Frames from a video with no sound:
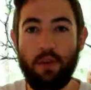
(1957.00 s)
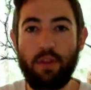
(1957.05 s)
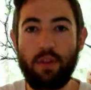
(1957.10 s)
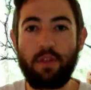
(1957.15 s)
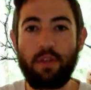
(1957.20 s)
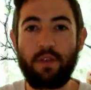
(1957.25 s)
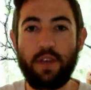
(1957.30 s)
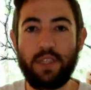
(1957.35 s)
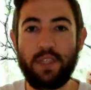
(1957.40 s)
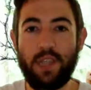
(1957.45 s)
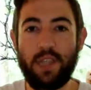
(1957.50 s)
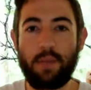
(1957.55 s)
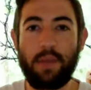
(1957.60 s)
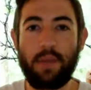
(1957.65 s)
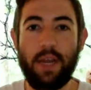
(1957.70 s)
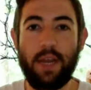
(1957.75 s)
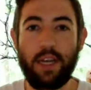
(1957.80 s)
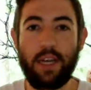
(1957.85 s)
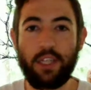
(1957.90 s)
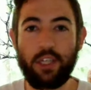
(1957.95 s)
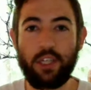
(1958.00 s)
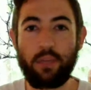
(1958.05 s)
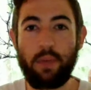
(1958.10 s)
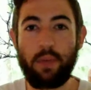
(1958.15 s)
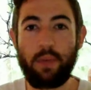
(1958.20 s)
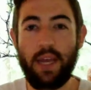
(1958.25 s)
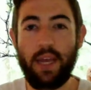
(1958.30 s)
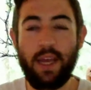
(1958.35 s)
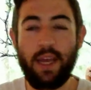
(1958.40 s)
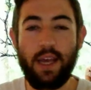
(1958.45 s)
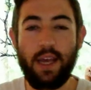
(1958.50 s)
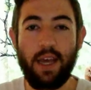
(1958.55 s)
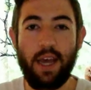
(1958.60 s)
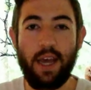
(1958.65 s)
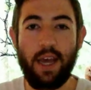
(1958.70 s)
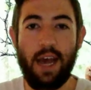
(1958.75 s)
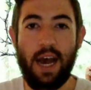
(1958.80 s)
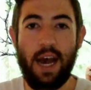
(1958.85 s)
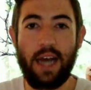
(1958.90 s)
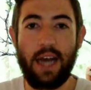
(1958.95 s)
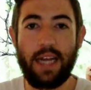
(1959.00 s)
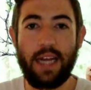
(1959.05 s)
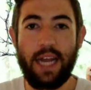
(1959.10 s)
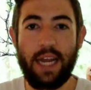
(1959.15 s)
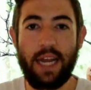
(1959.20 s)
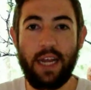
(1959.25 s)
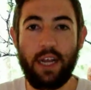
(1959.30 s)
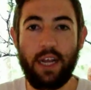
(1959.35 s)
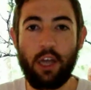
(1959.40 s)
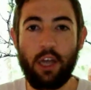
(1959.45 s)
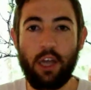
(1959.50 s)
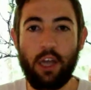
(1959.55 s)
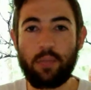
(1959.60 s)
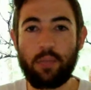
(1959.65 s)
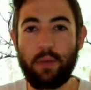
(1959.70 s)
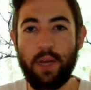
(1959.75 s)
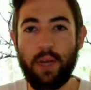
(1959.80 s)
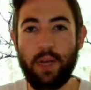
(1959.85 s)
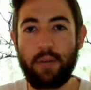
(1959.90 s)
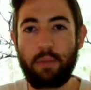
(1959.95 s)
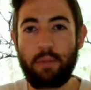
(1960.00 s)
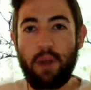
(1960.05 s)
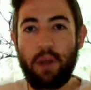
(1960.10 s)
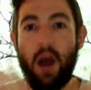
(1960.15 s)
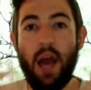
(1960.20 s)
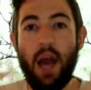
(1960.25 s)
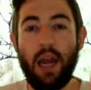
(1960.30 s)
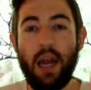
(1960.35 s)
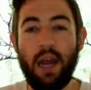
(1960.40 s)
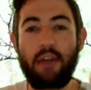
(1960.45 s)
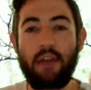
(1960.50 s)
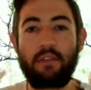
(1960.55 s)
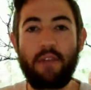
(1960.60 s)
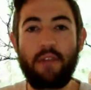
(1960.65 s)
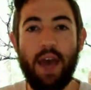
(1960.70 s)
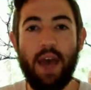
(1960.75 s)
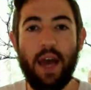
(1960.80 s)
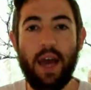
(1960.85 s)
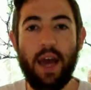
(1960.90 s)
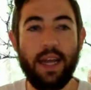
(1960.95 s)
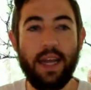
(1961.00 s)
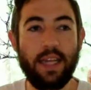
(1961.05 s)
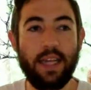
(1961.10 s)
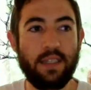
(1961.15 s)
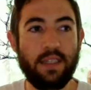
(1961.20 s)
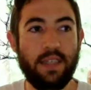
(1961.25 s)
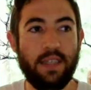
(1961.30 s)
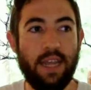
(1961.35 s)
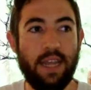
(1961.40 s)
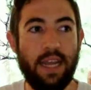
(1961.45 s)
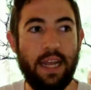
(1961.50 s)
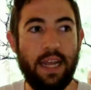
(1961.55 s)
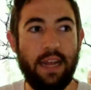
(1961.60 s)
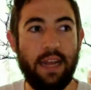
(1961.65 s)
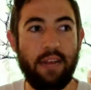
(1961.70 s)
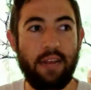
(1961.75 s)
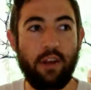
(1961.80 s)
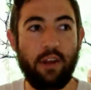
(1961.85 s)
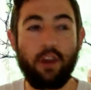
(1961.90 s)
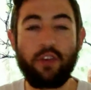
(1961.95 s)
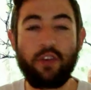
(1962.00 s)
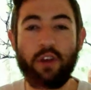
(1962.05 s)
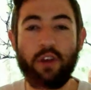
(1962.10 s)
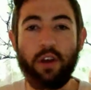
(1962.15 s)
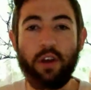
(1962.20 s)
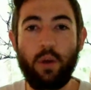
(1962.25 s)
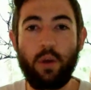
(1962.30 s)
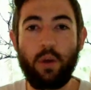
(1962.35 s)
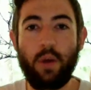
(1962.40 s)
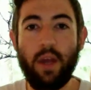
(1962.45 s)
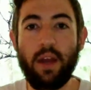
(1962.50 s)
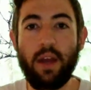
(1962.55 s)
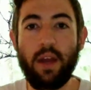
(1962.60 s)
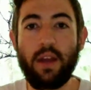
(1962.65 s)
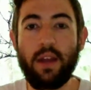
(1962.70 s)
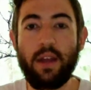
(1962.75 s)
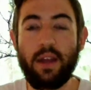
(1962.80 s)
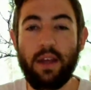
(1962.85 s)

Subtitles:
first step that it should be getting a coach. But I love that in saying, don't quit.